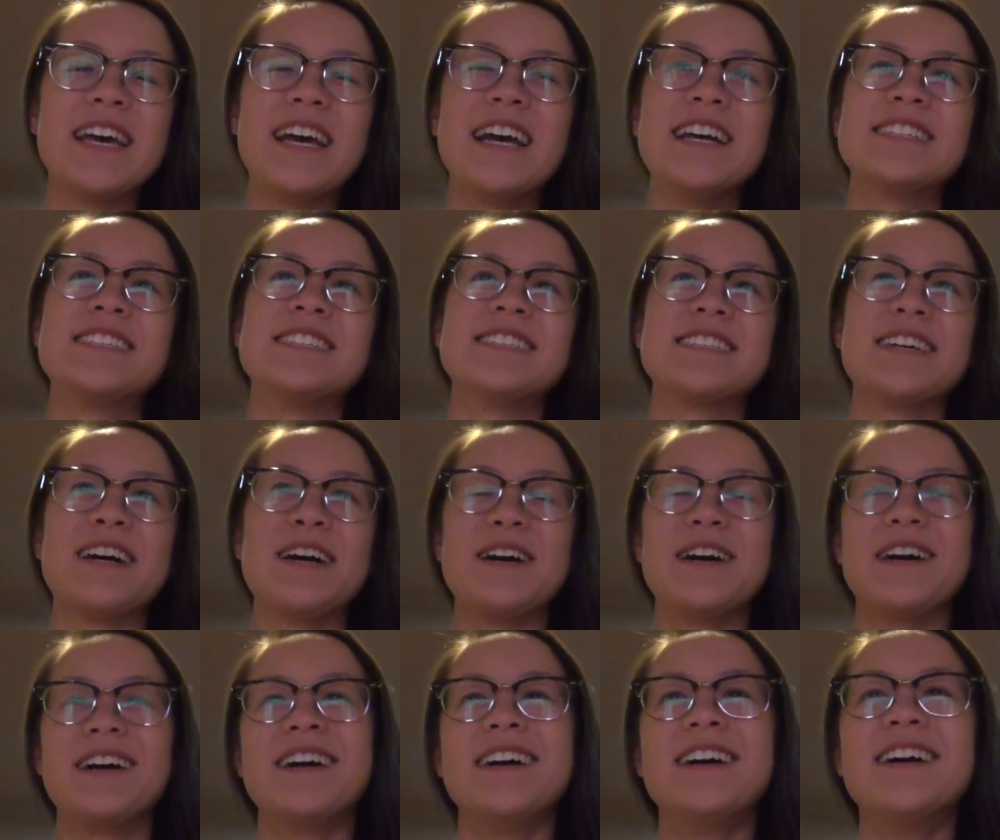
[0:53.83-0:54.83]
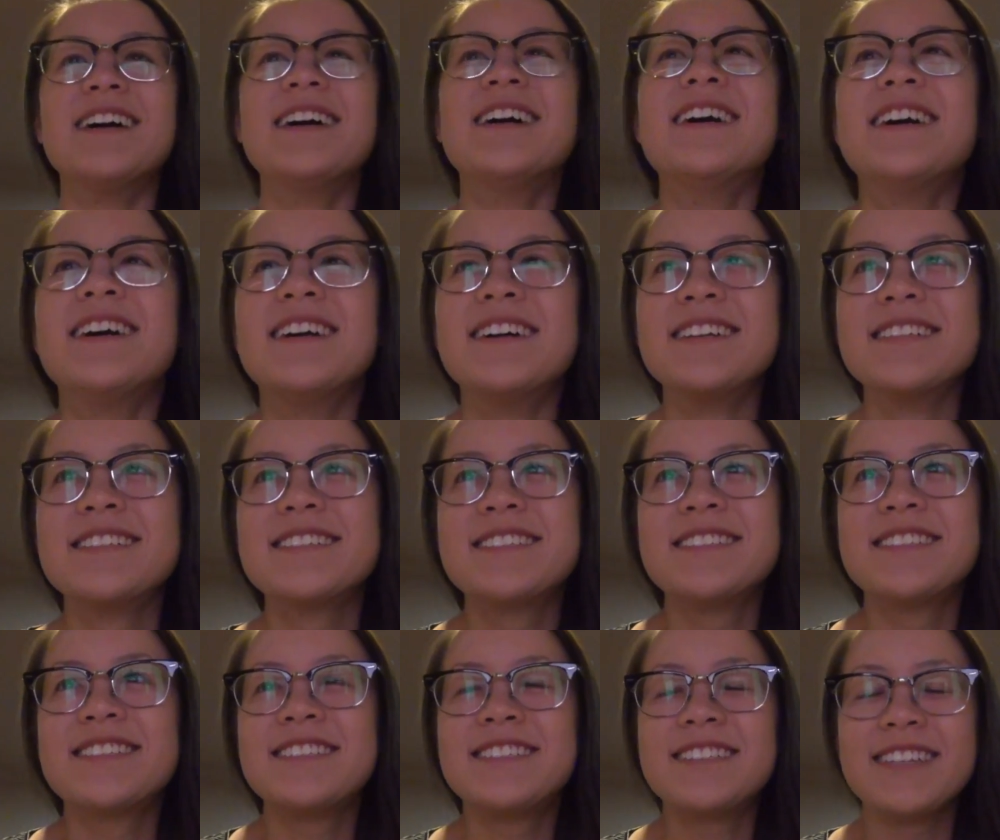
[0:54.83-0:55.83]
and she's uh
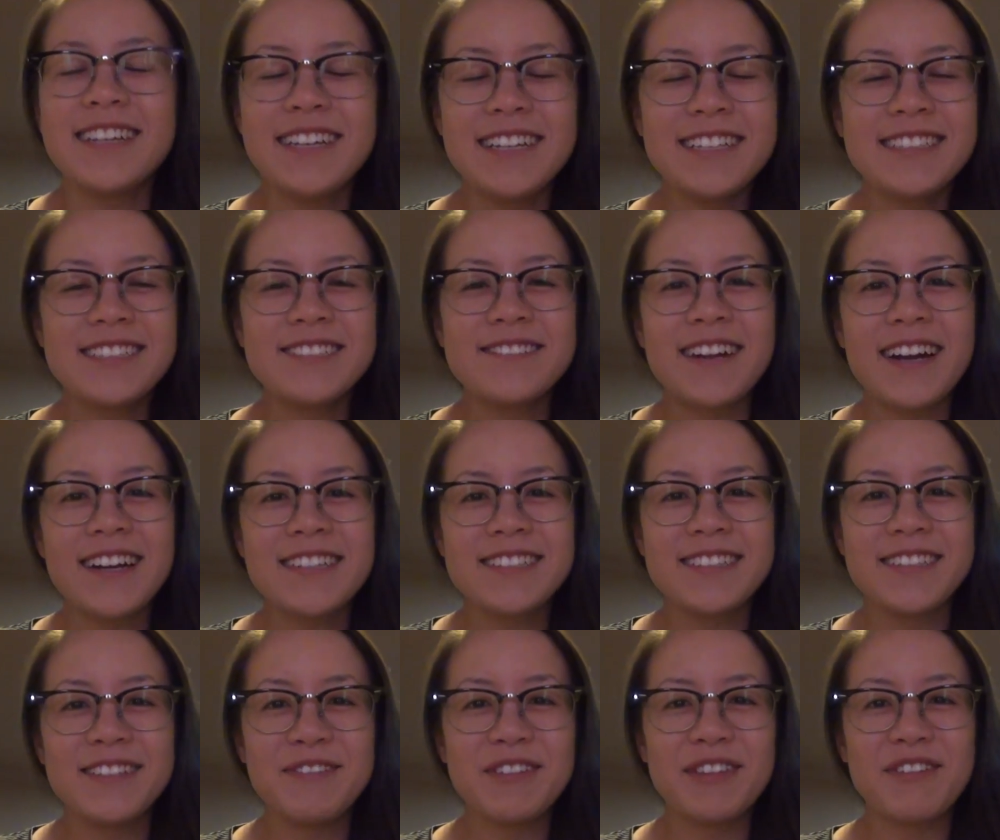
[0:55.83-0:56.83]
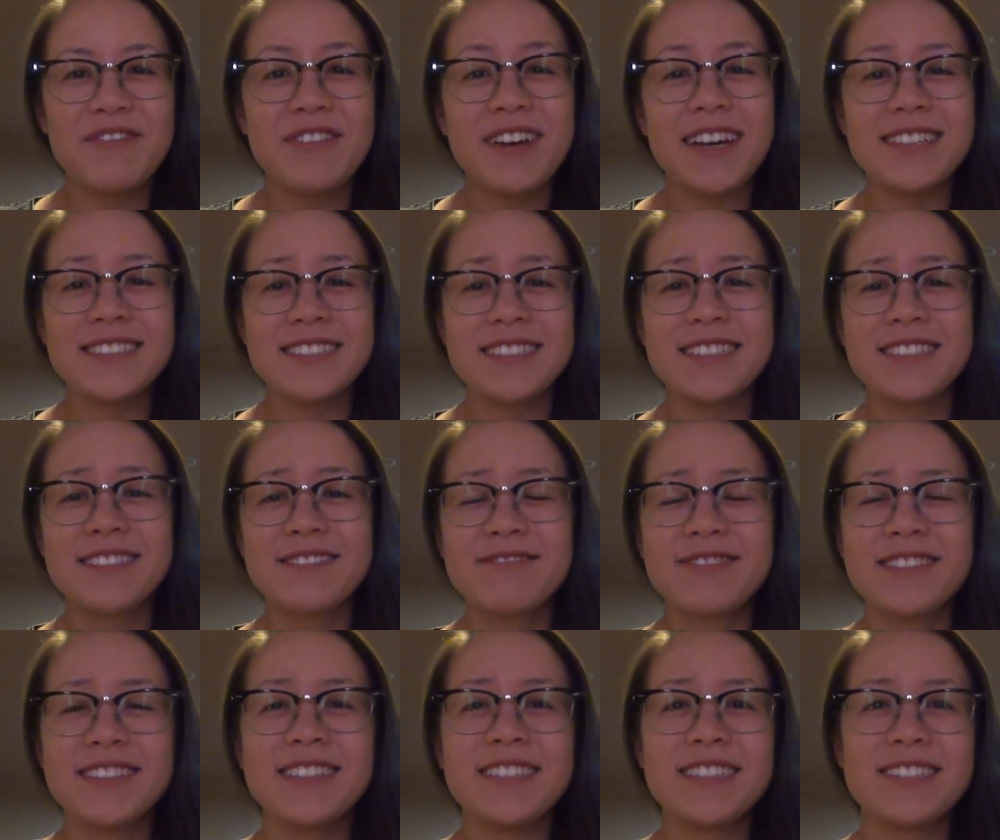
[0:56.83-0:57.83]
she interacts a lot with the fans, and it's
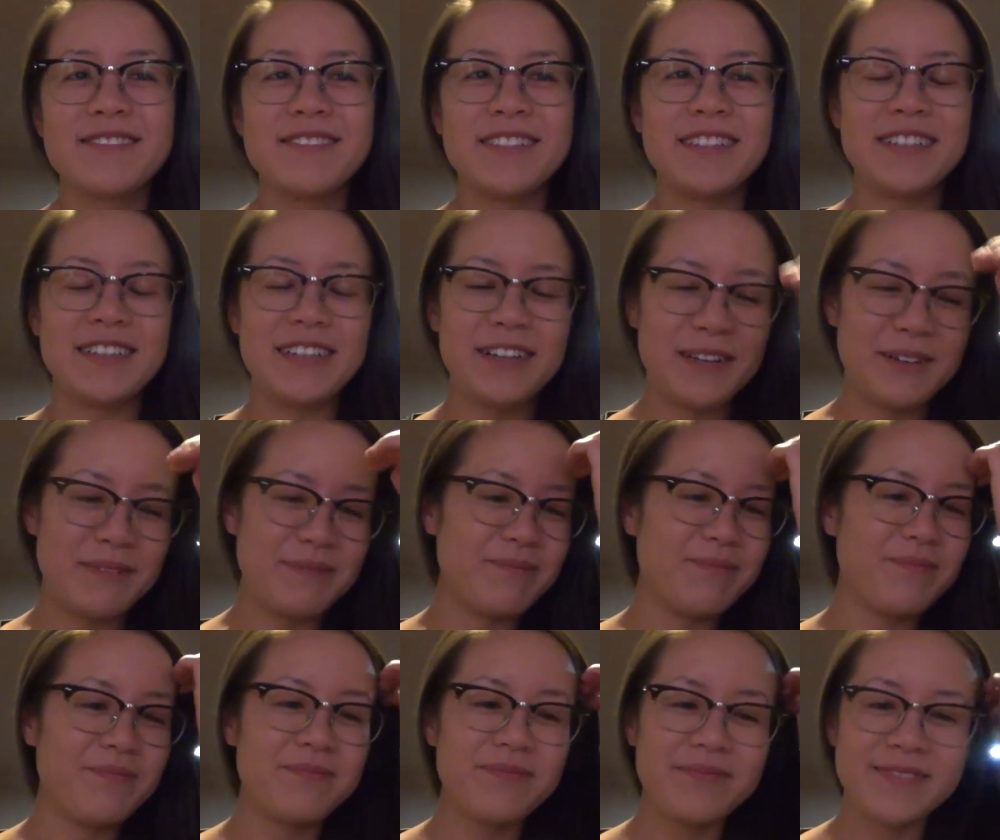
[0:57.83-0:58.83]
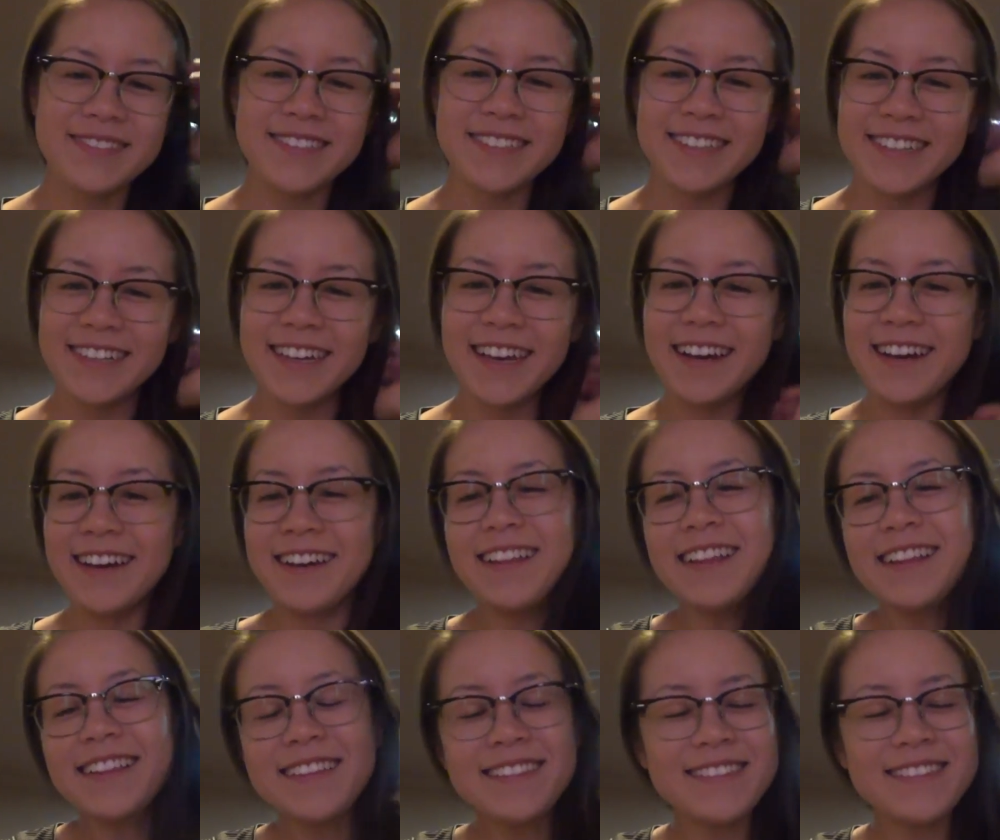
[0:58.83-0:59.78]
really sweet. Um, so yeah,